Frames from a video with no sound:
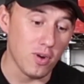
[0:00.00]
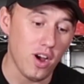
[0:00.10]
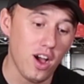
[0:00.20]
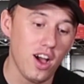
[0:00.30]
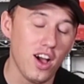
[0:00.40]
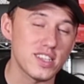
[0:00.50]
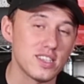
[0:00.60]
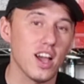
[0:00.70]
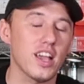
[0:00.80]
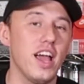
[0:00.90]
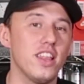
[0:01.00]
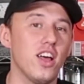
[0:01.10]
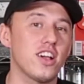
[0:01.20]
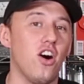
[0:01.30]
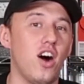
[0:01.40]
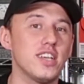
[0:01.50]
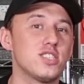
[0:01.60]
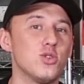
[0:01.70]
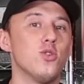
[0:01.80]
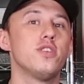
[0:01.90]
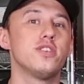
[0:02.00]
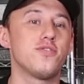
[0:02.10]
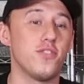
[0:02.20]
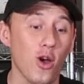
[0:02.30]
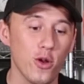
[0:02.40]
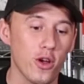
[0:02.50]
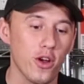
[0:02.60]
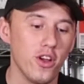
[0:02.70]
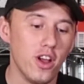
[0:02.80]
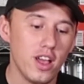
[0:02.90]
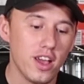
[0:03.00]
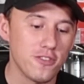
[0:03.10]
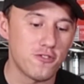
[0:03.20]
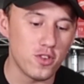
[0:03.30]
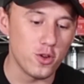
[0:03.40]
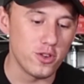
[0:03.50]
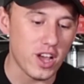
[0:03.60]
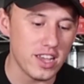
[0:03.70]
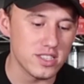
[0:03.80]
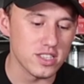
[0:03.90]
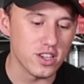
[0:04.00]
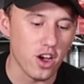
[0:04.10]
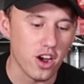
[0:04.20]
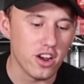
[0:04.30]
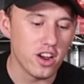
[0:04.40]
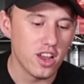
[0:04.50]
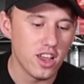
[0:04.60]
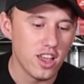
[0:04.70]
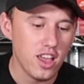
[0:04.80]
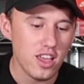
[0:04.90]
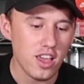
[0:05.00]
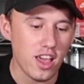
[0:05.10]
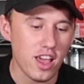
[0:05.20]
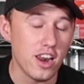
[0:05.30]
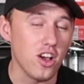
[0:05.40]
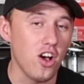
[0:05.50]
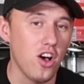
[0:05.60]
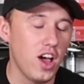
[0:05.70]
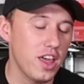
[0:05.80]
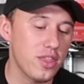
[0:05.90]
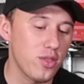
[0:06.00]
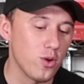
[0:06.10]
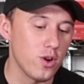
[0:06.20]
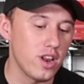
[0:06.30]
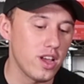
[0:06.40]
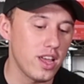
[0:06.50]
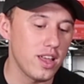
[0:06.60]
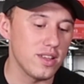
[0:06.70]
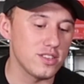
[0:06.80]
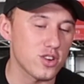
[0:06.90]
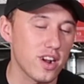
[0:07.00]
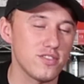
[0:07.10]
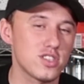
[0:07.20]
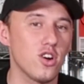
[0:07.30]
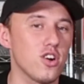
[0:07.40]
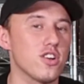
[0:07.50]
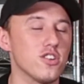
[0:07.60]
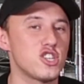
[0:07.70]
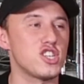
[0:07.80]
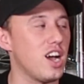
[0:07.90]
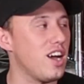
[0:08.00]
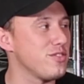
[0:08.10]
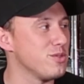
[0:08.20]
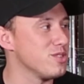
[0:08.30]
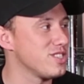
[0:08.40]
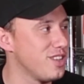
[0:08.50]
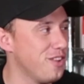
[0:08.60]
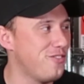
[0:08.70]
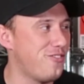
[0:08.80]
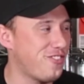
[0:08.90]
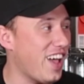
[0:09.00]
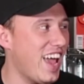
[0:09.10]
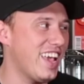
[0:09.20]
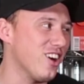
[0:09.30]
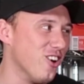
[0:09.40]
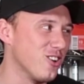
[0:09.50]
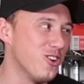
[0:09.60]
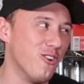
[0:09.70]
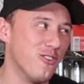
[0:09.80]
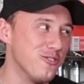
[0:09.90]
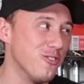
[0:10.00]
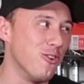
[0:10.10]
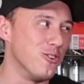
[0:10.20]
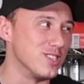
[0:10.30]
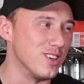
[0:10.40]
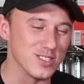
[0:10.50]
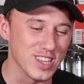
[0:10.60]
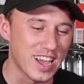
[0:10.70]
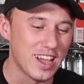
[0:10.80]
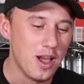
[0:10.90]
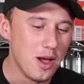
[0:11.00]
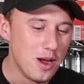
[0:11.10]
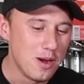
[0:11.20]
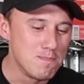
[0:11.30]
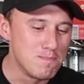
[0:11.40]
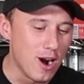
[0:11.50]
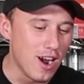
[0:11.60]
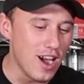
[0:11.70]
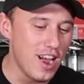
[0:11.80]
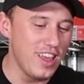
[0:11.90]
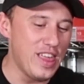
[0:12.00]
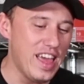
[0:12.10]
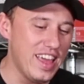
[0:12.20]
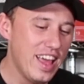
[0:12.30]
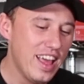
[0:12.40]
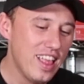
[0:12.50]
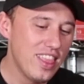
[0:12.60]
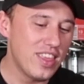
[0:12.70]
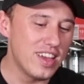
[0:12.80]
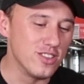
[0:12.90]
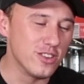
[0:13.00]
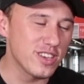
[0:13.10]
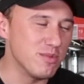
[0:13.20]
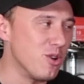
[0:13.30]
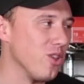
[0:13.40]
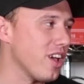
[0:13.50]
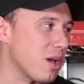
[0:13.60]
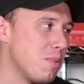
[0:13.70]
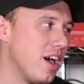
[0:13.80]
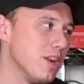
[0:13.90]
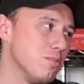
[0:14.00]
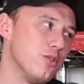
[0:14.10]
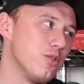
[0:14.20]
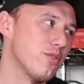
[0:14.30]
Bro, I saw this photo a few days ago, and I thought Travis Scott got shafted with some fake Encore 4s. I was like, bro, they're looking more like a powder blue